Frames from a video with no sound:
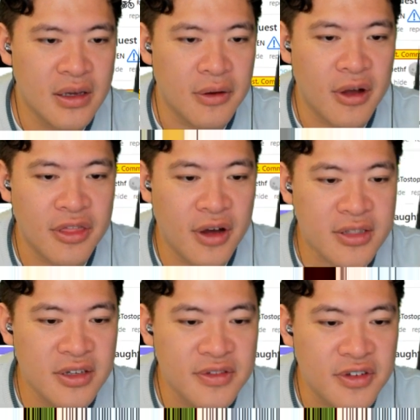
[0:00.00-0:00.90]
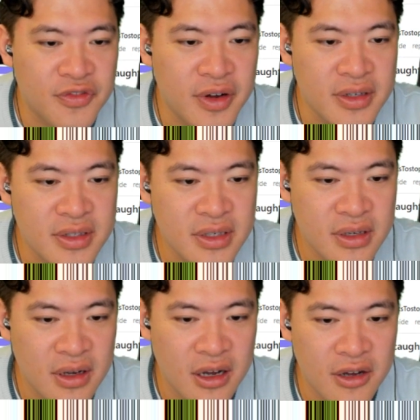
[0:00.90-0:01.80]
We got thoughts on different
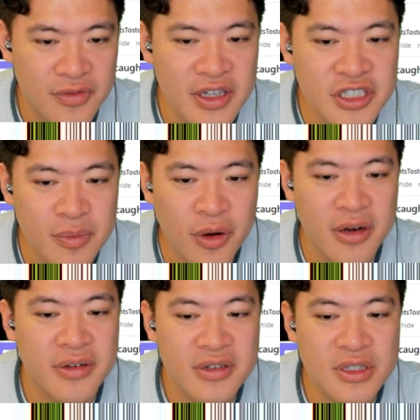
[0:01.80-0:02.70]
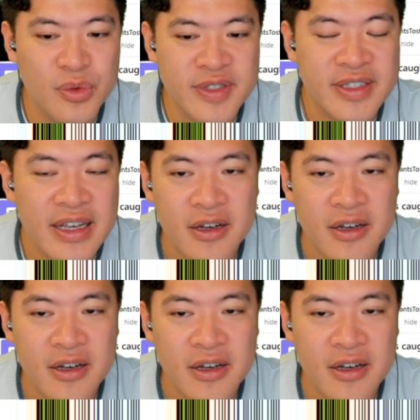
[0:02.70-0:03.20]
VeChain partners with